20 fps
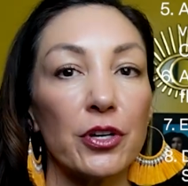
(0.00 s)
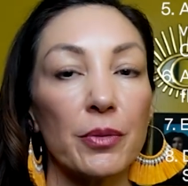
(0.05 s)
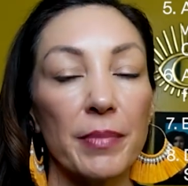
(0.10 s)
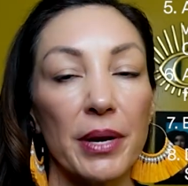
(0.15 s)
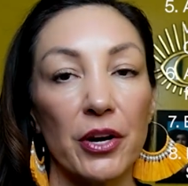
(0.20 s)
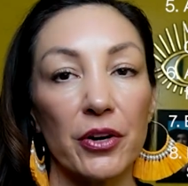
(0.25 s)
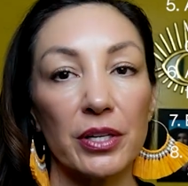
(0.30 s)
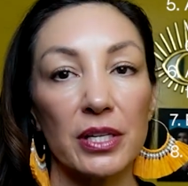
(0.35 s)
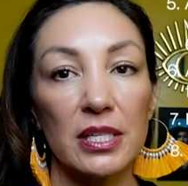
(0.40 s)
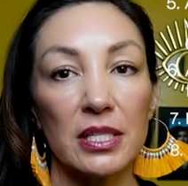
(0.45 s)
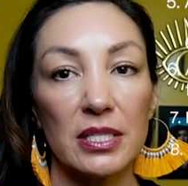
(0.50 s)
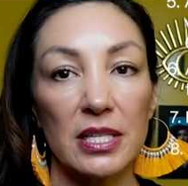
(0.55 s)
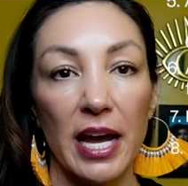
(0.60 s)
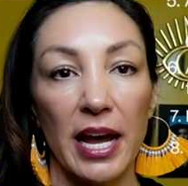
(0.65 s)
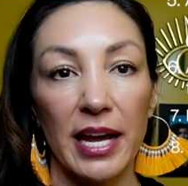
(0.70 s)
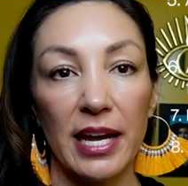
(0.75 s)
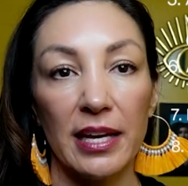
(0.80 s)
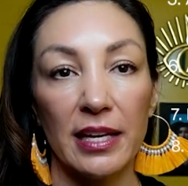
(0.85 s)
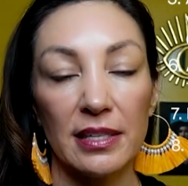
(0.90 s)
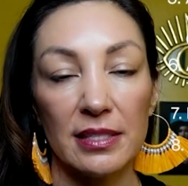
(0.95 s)
American
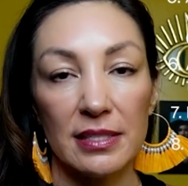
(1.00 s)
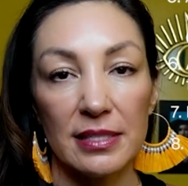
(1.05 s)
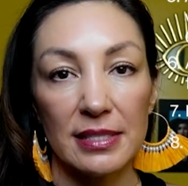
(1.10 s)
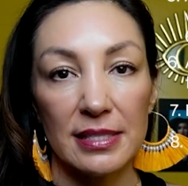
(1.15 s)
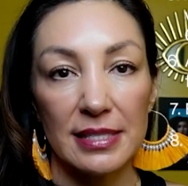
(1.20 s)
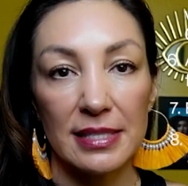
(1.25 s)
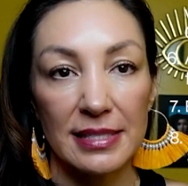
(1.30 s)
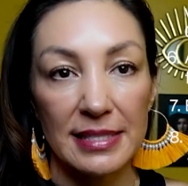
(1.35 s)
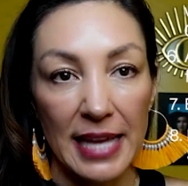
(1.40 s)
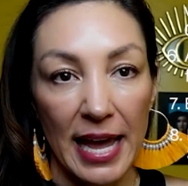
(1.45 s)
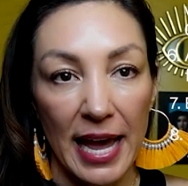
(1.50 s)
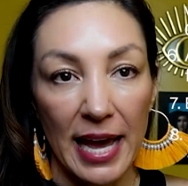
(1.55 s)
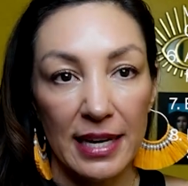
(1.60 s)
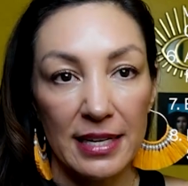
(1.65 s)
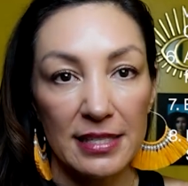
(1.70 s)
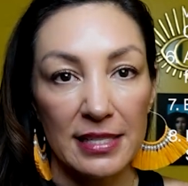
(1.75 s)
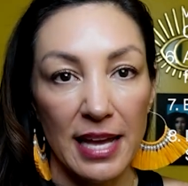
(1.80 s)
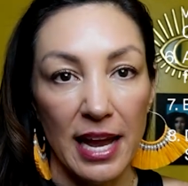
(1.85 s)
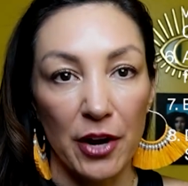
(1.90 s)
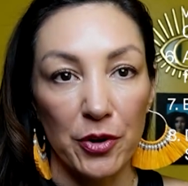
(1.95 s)
diet, SAD
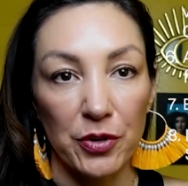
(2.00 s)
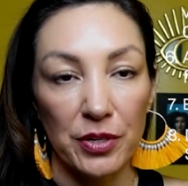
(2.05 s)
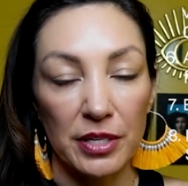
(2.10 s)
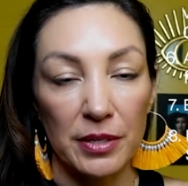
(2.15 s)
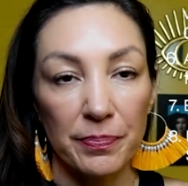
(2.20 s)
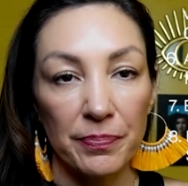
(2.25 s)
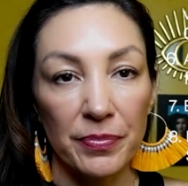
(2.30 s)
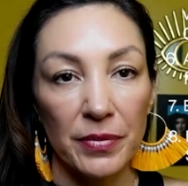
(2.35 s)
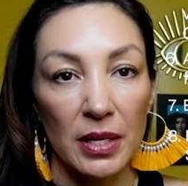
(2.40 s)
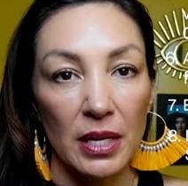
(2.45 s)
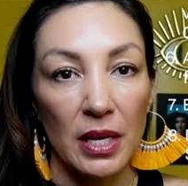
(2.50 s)
is acronym,